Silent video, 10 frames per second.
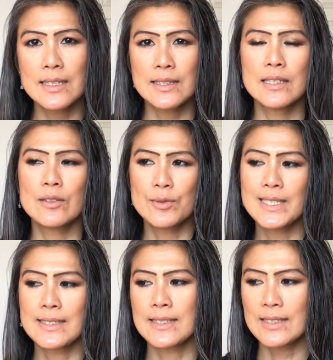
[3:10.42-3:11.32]
in the
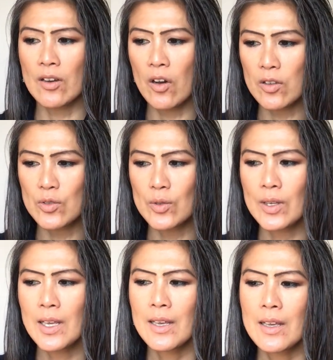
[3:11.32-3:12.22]
iridescent
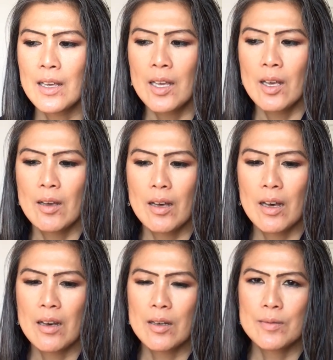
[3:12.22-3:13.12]
color,
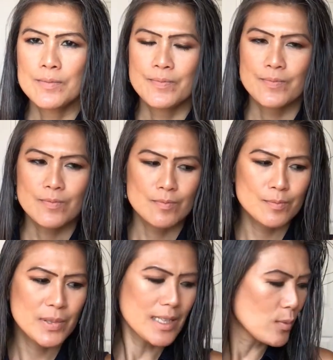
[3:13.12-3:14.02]

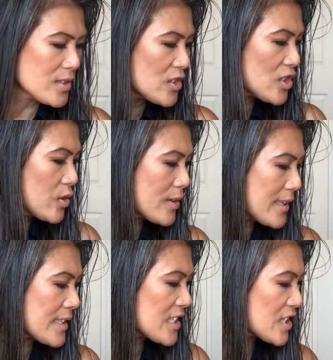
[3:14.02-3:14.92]
but that one just
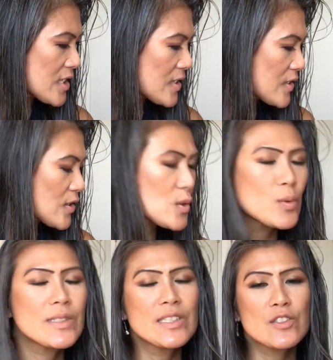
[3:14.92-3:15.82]
looked like
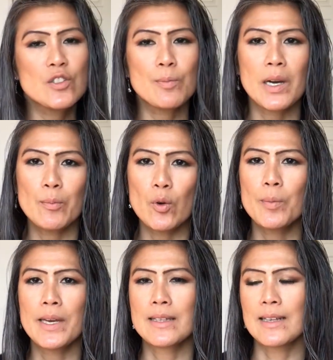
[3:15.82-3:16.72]
so near to my
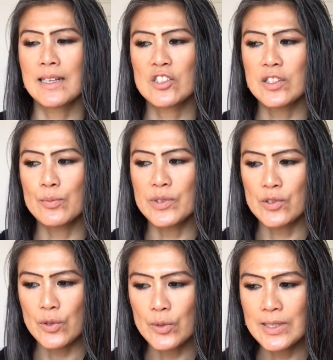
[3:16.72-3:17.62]
boy bag that I actually
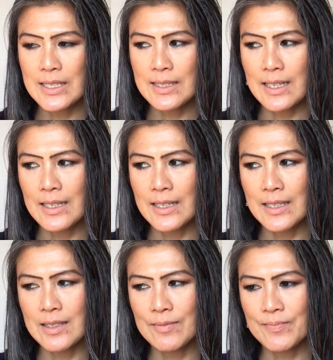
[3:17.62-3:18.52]
returned it.
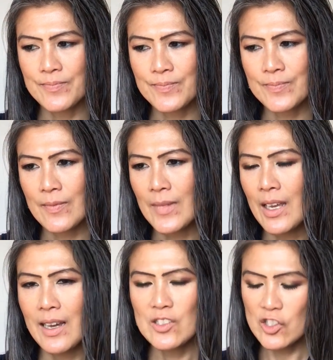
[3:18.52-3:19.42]
I
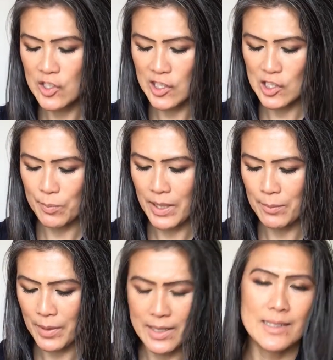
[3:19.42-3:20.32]
just changed
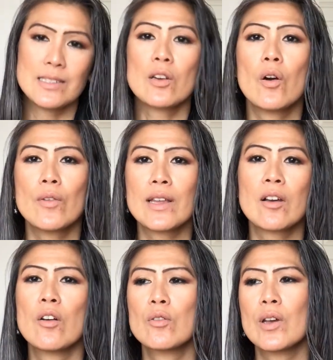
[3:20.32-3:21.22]
my mind on
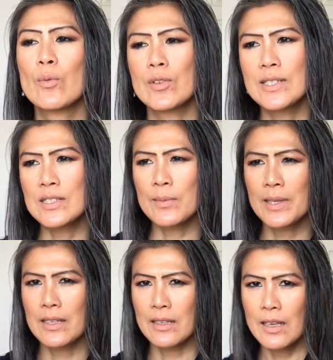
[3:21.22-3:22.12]
that color. I wanted
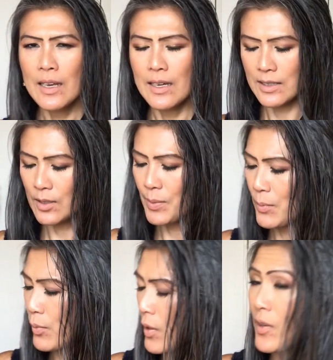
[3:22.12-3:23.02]
something a little
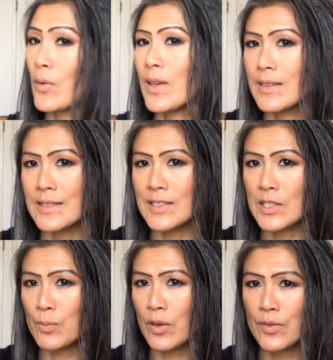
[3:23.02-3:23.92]
bit brighter, and
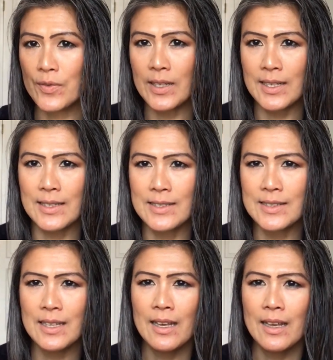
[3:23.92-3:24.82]
this is perfect. It
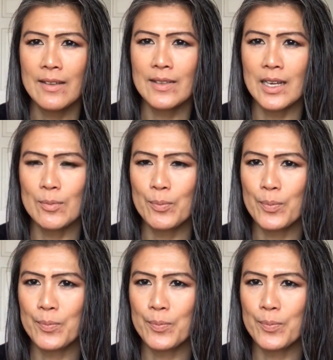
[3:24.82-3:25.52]
is that